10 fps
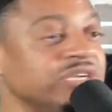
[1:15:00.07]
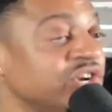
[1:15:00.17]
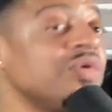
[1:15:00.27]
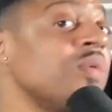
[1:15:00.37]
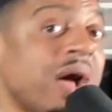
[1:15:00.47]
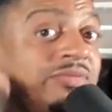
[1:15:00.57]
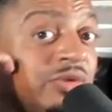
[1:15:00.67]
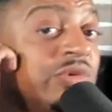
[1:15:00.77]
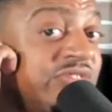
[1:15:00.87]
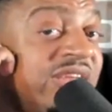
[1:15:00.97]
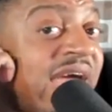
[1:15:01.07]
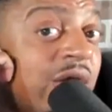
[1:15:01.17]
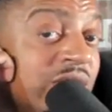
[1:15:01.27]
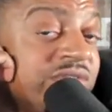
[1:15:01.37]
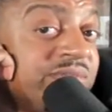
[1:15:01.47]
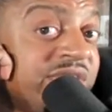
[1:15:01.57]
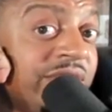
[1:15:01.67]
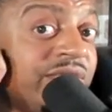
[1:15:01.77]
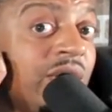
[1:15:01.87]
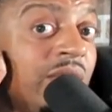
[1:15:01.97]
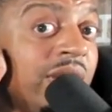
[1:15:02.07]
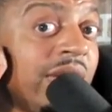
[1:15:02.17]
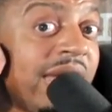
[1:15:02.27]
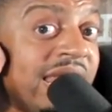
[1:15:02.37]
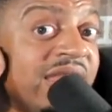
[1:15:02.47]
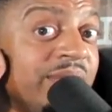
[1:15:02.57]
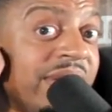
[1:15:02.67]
Sugar Ray Robinson would sit down on some stuff though, and let him.